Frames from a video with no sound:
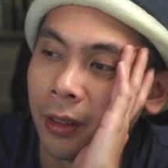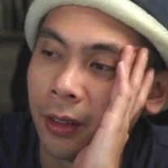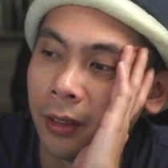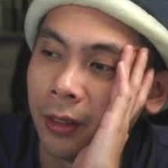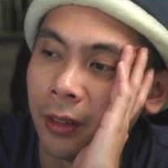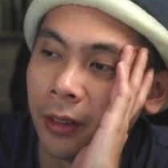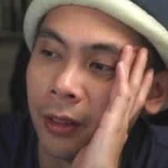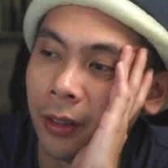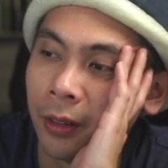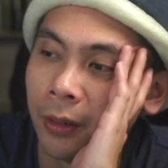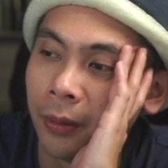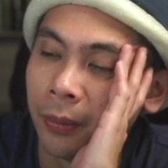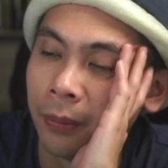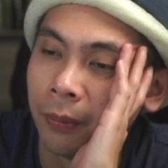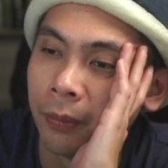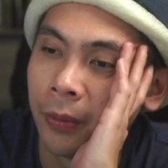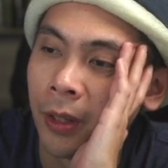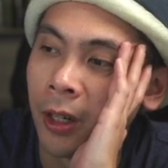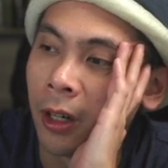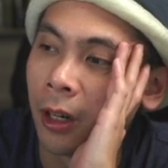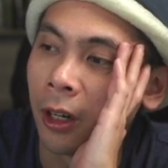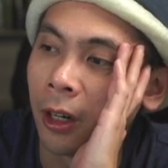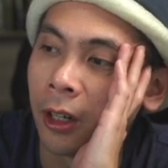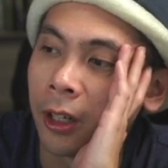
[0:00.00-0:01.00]
You know,
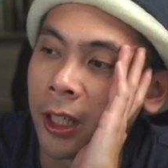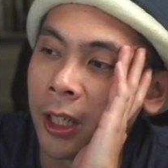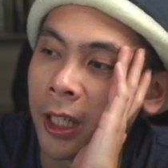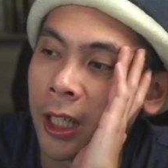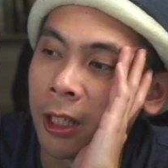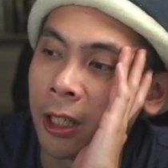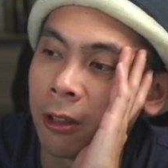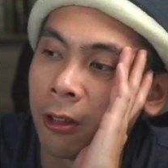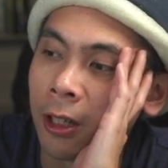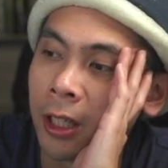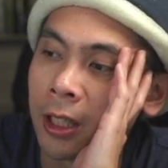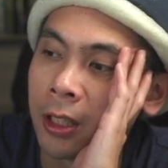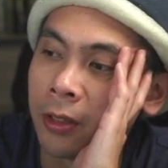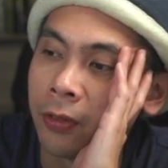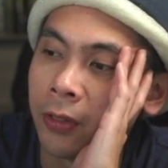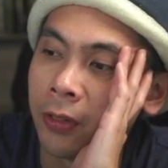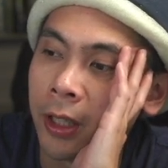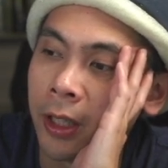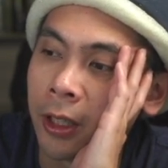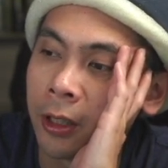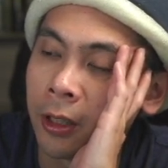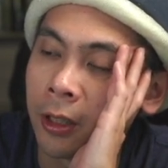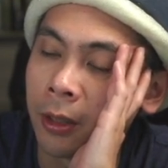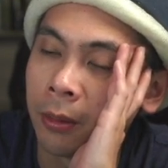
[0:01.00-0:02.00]
are Keychron's
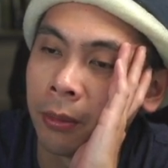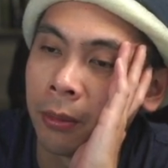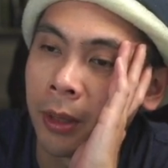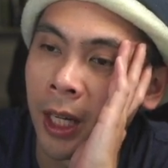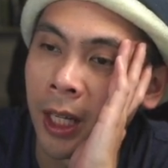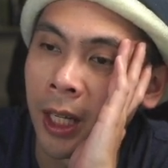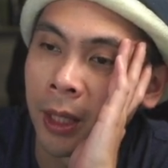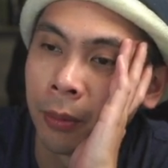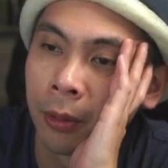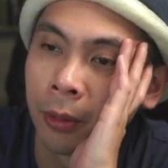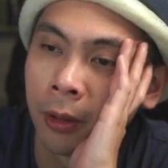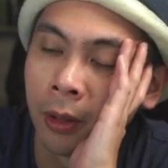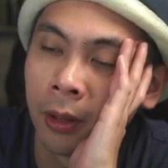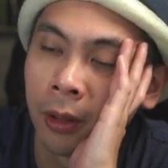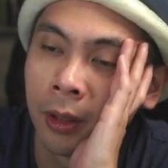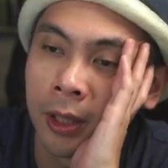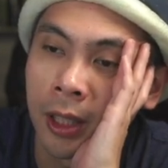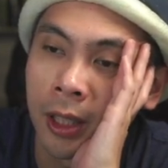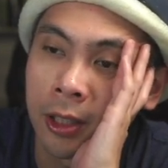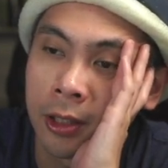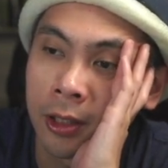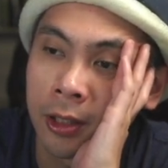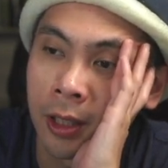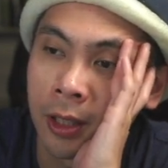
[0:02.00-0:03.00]
VIA compatible?
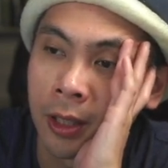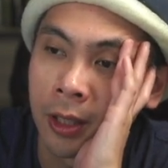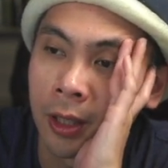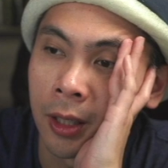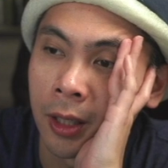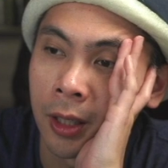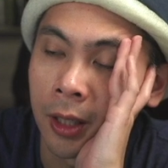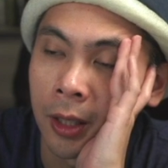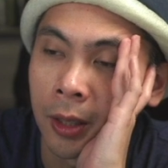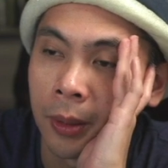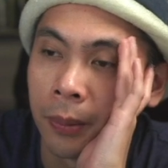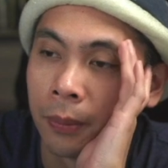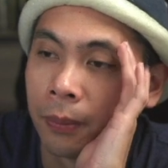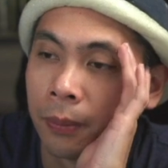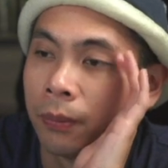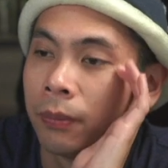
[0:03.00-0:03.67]
Yes, they are.